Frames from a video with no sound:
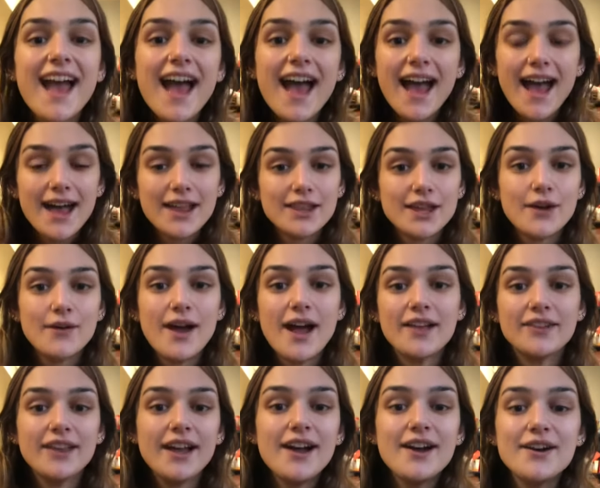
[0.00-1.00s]
Hello,
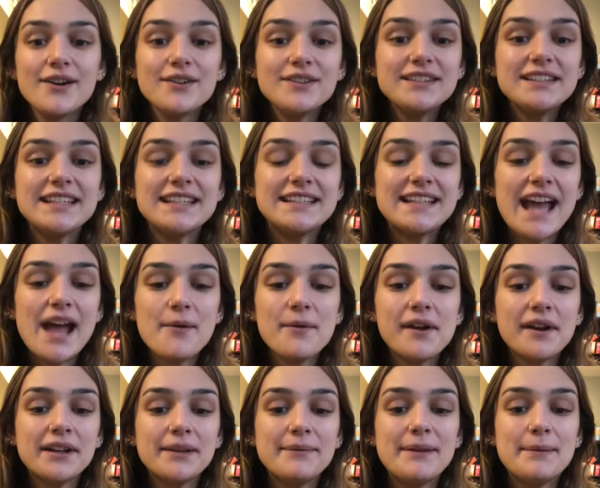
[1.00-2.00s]
hello. Today we're
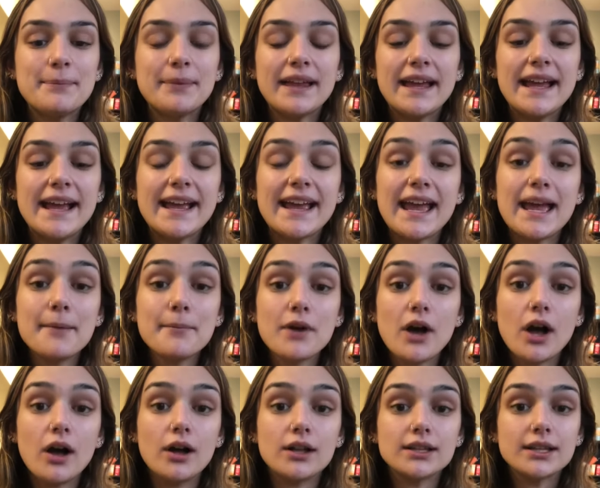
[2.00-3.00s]
gonna be playing a game
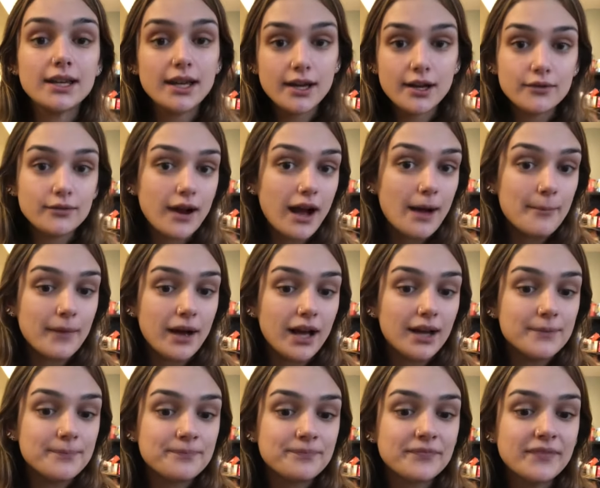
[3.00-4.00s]
called Kick-a-rama.
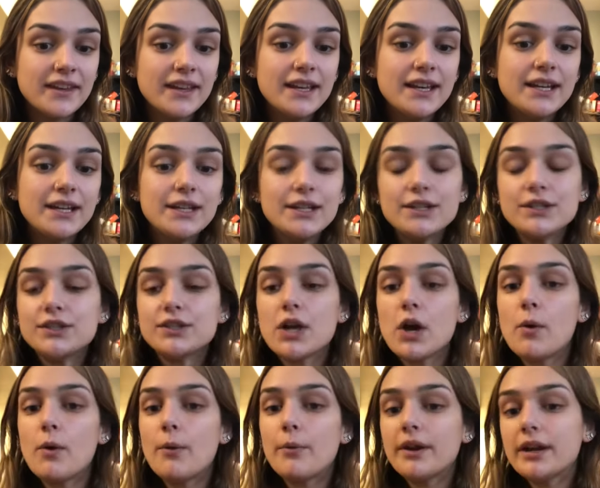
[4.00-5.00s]
So
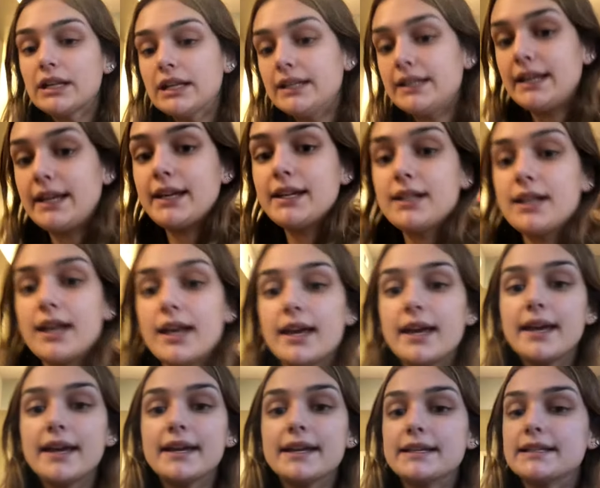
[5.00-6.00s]
what we're gonna need
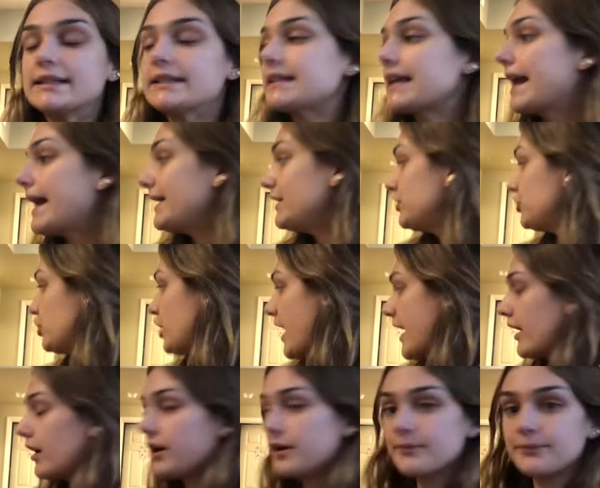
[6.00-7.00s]
is a
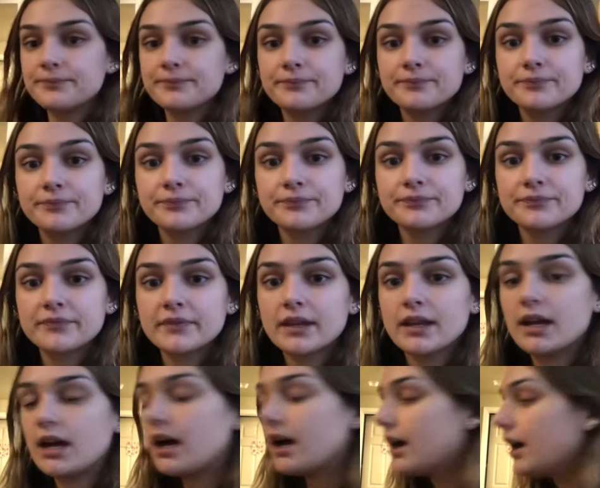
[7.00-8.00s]
chair,
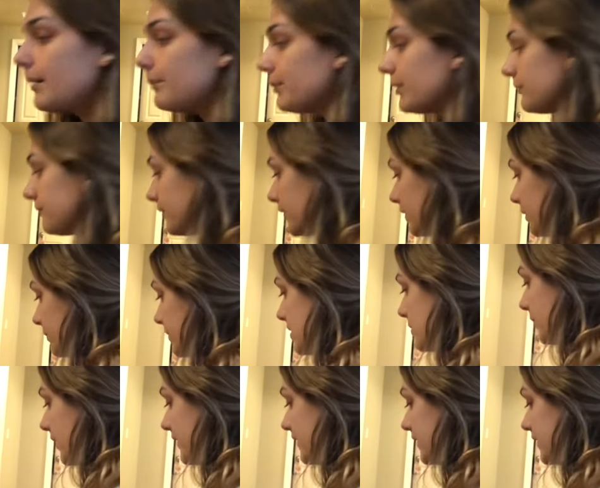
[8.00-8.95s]
um, preferably one